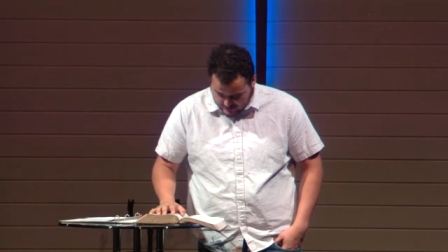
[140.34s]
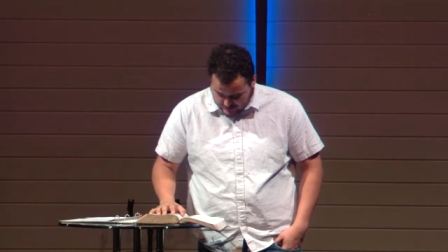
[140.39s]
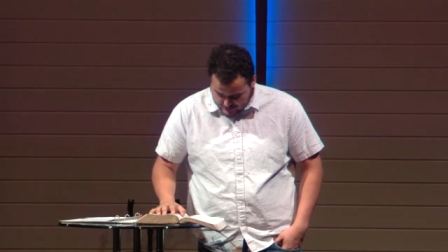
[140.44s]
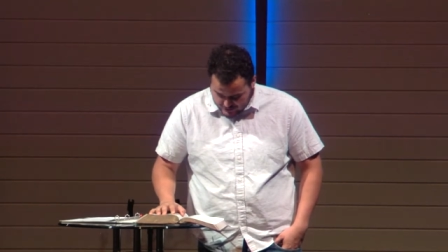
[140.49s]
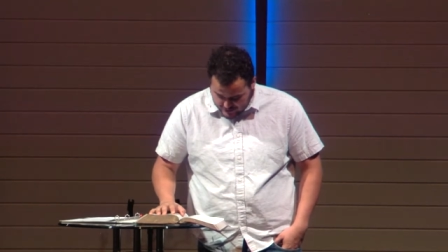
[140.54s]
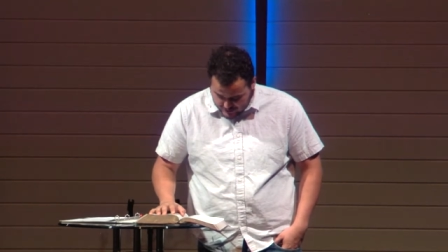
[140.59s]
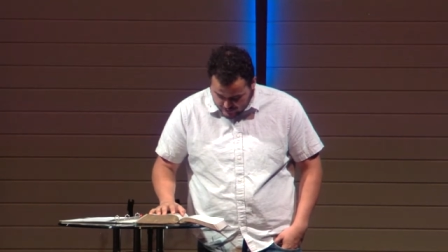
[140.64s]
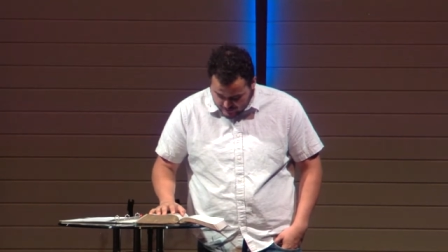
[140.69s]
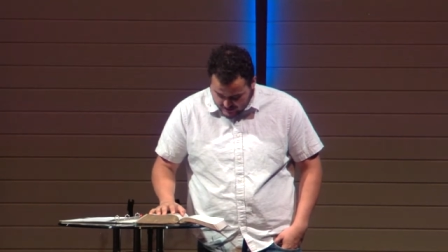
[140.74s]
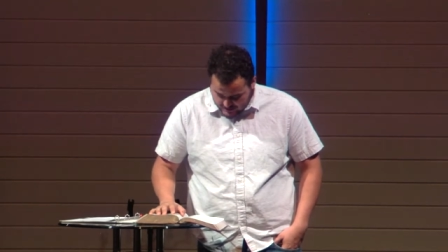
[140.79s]

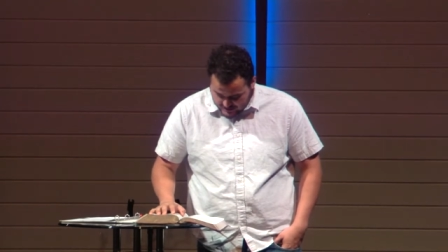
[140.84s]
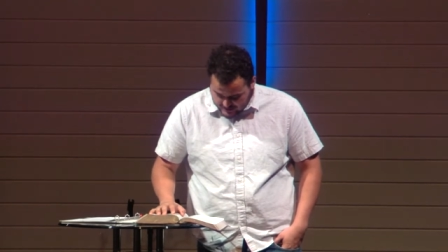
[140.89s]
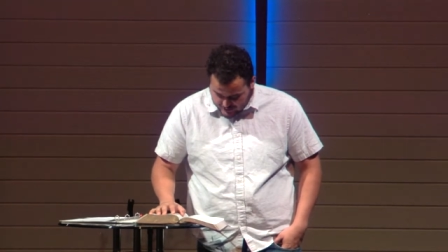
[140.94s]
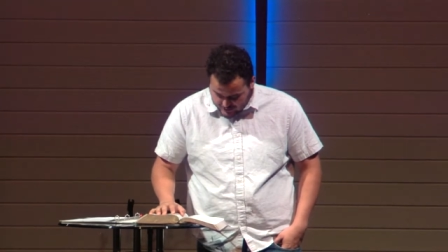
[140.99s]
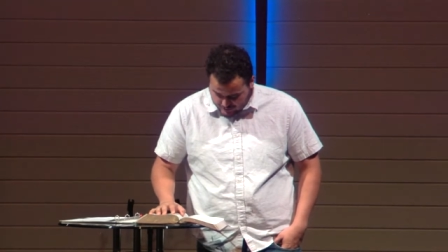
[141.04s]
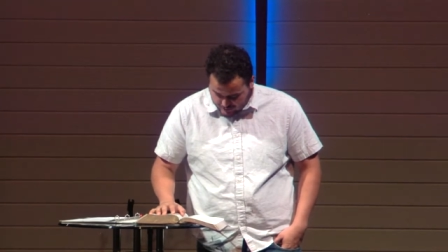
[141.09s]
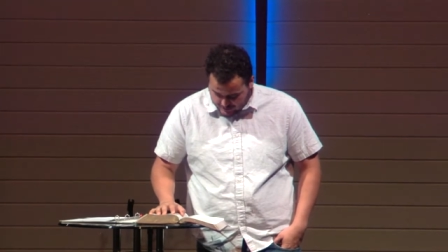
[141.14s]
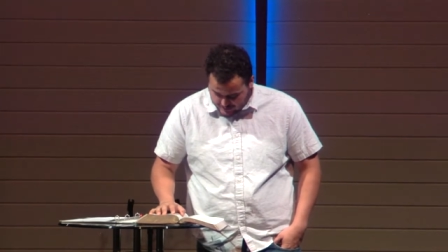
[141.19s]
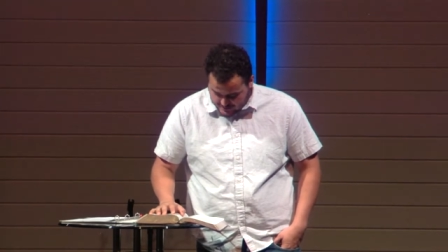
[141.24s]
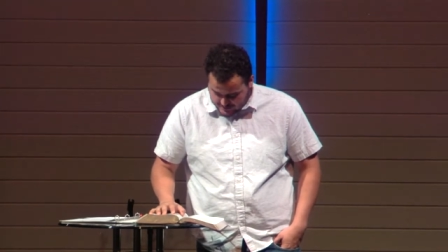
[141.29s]
Judah and
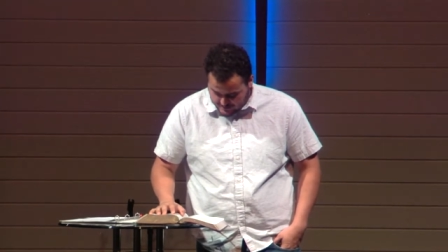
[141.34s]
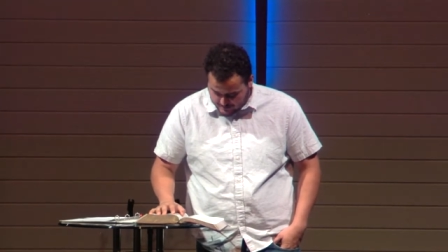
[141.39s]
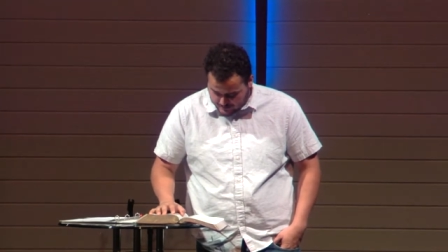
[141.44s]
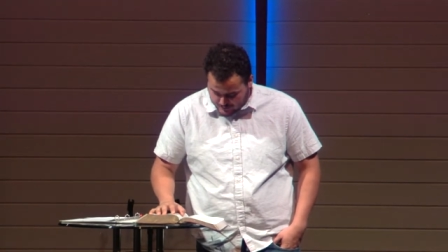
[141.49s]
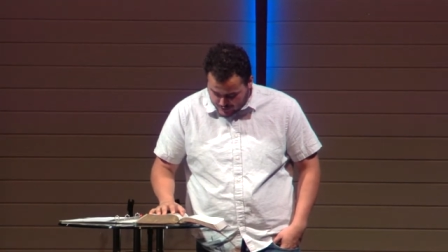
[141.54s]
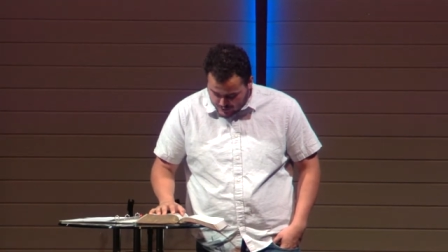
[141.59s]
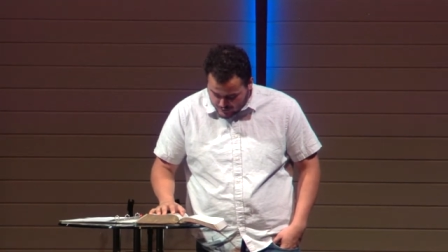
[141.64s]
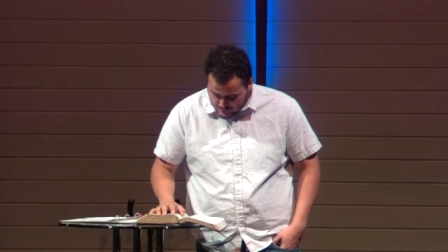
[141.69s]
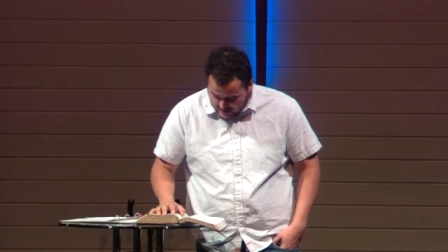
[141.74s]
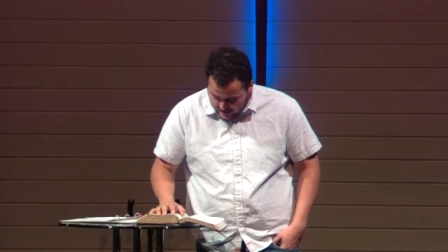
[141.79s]
Jerusalem,
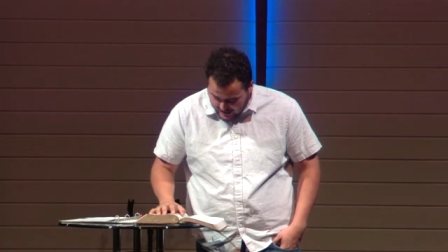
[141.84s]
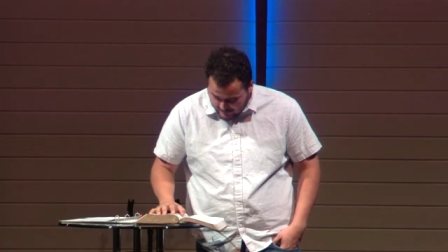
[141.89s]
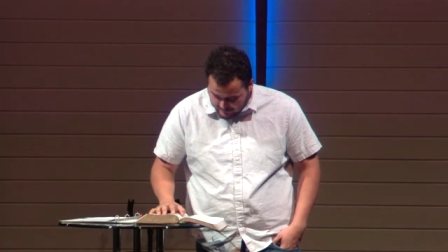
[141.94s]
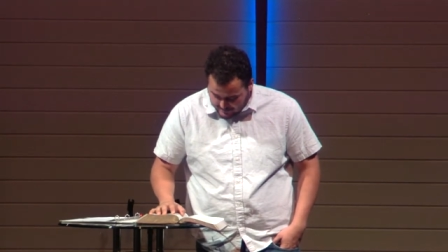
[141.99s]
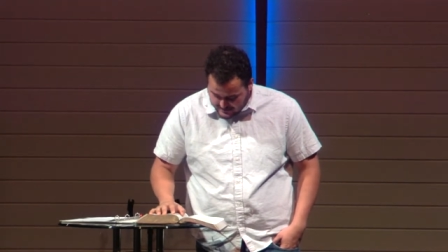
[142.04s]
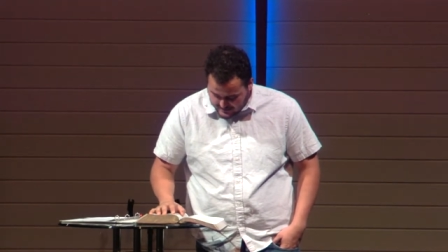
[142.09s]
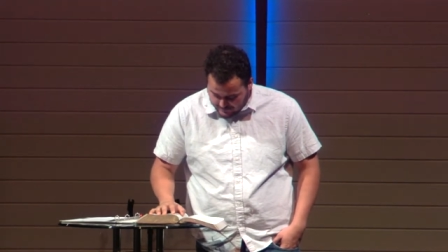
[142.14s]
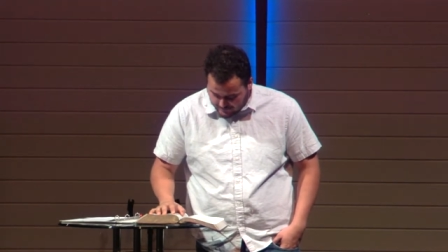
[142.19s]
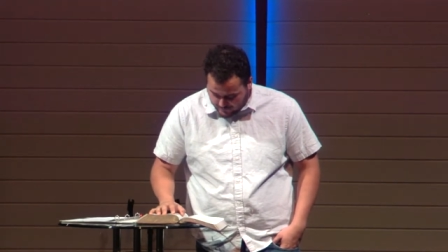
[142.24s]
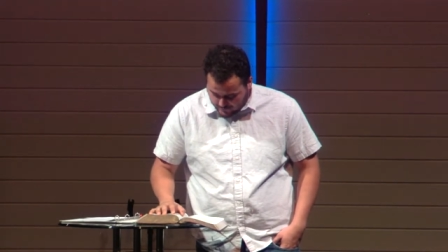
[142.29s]
do not
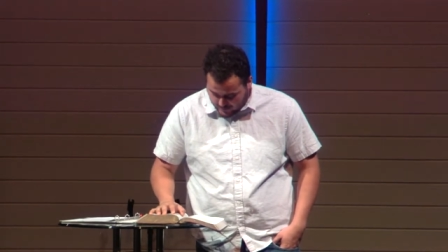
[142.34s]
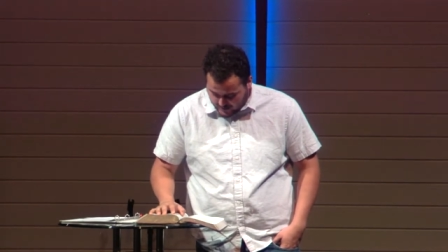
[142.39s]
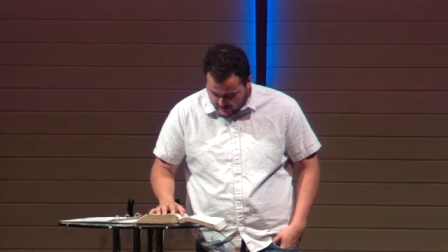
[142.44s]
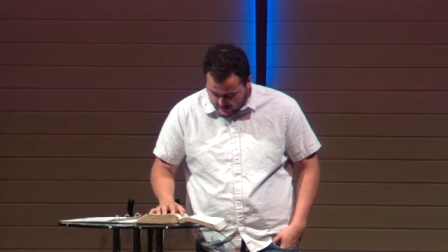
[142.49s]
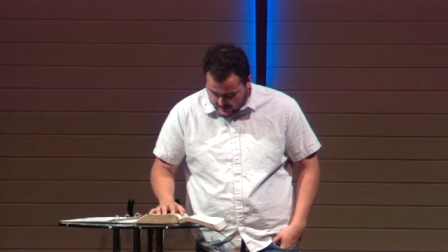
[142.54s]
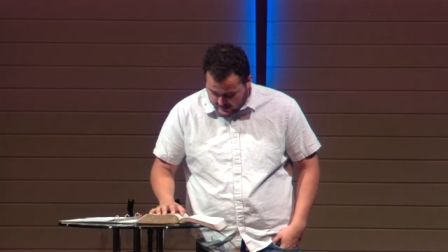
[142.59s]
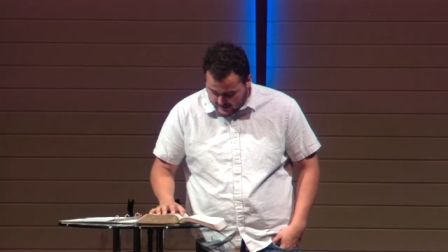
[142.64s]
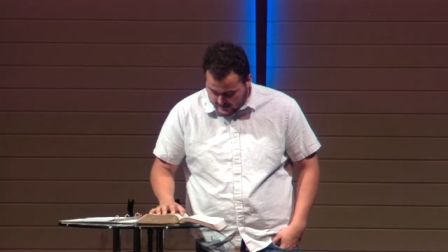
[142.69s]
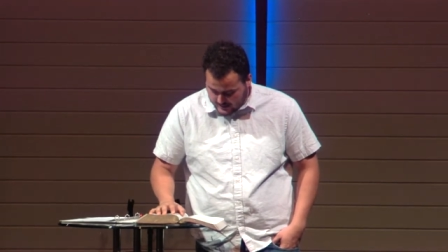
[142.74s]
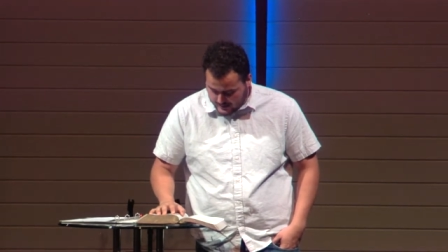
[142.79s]
be
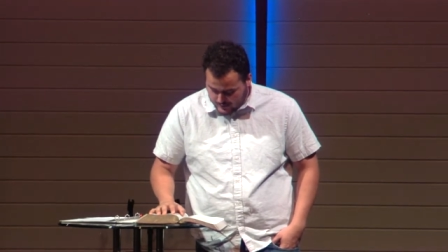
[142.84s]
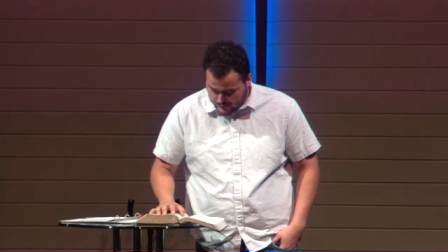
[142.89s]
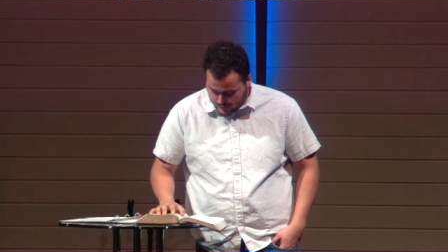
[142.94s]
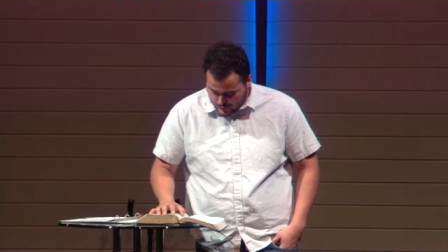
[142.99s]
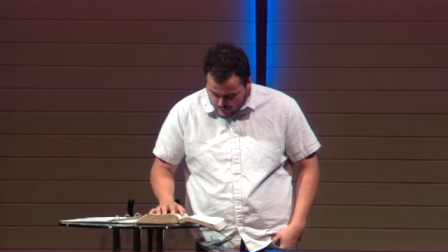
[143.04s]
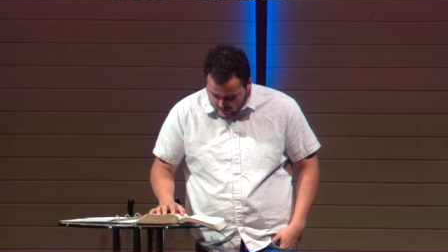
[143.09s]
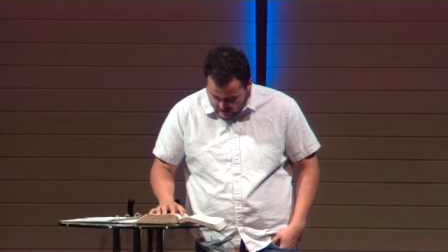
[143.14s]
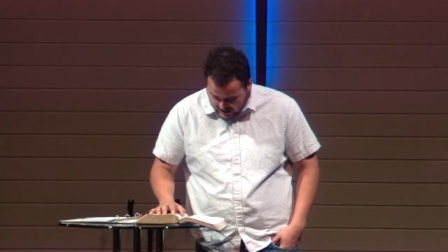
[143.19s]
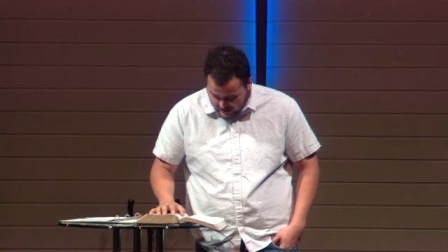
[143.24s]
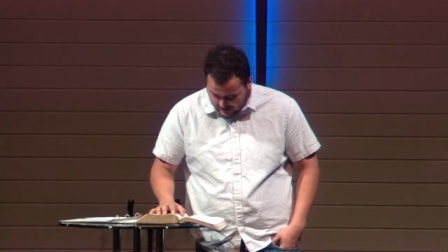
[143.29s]
afraid,
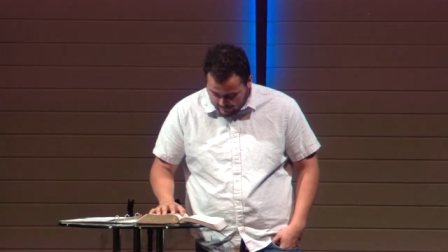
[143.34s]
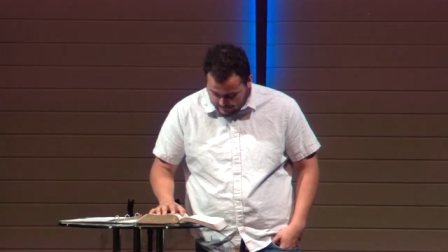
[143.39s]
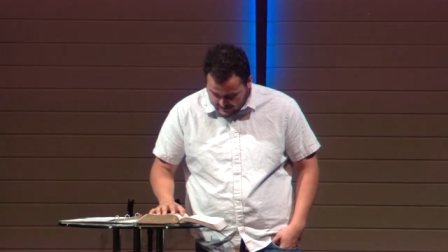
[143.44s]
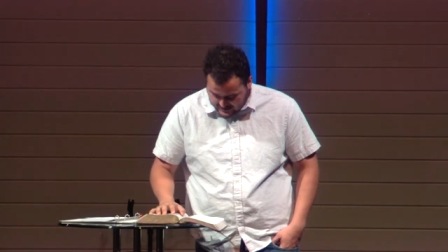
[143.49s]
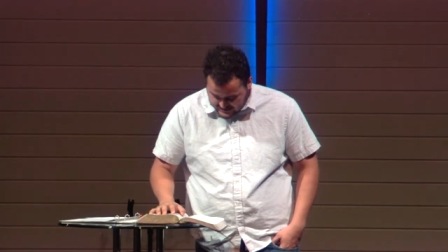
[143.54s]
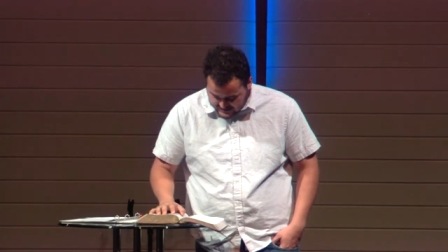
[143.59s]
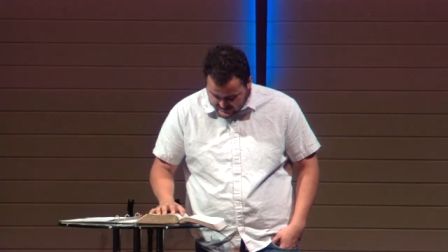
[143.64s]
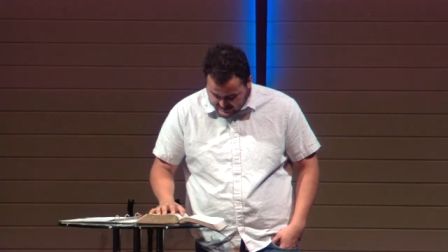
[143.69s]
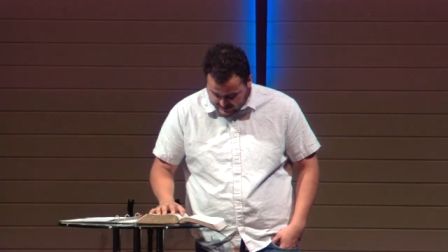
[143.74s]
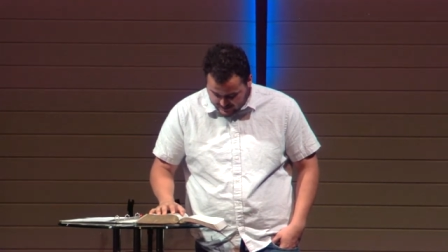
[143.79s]
do not
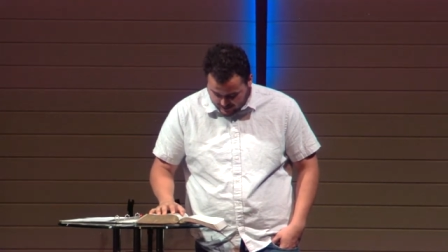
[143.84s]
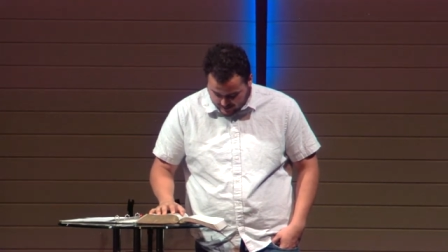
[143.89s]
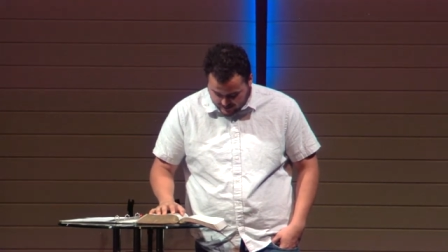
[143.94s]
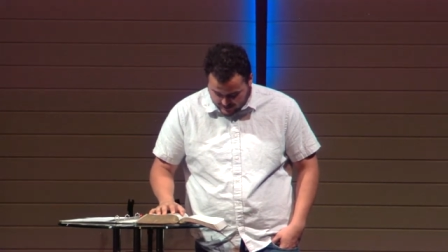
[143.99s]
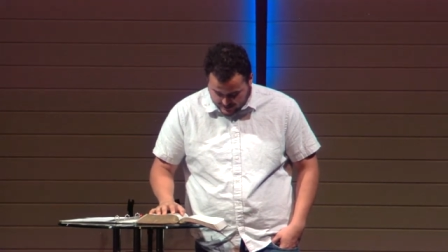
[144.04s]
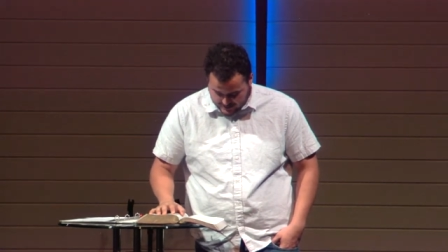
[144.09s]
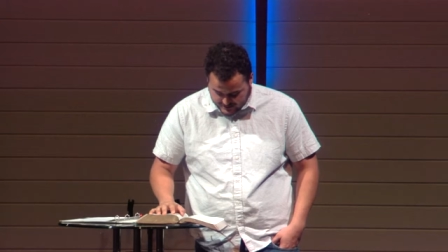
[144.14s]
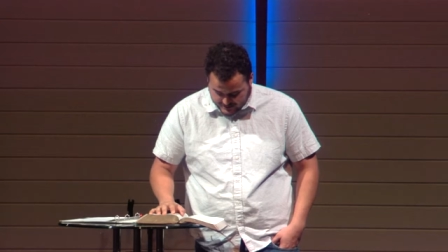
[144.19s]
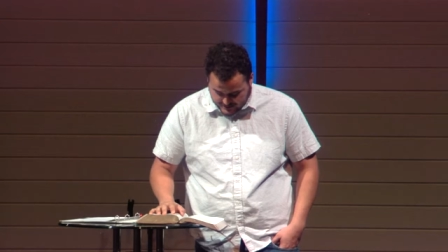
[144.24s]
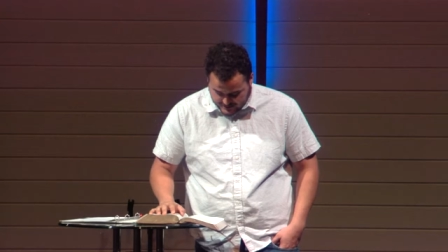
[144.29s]
be
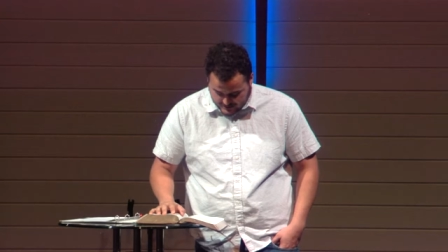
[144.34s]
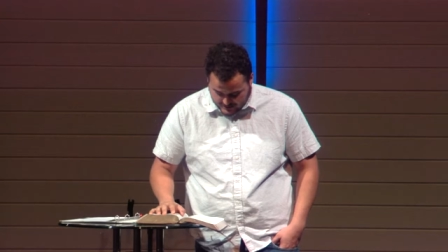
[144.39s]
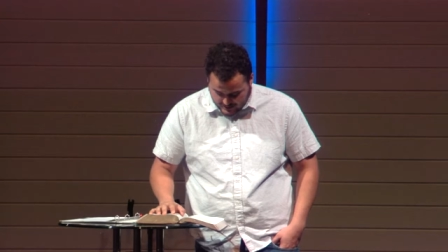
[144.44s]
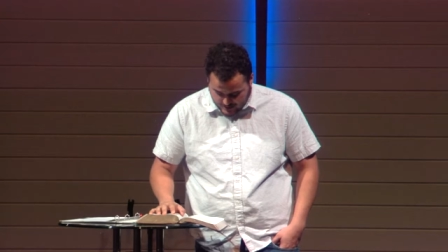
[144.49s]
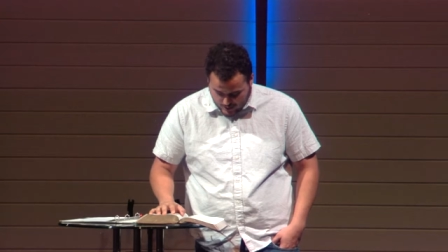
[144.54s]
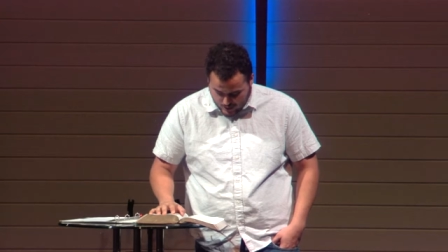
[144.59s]
discouraged.